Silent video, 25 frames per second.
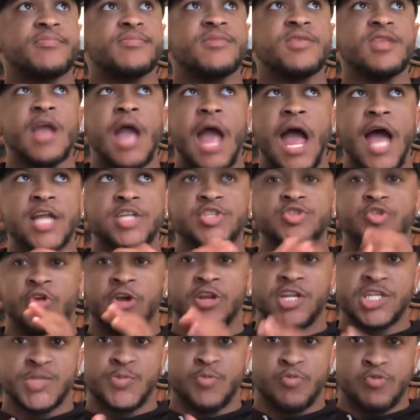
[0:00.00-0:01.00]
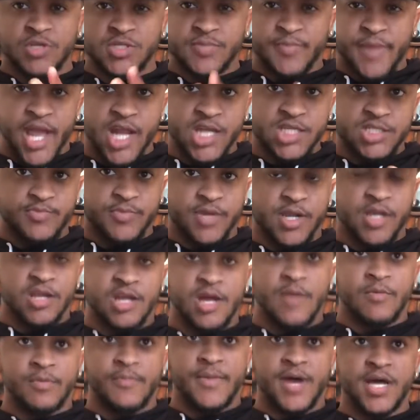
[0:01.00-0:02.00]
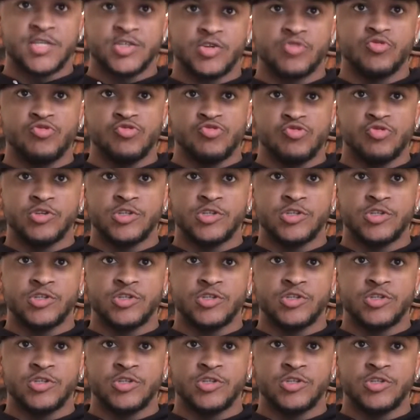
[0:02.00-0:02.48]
I joined the sports management club at my school.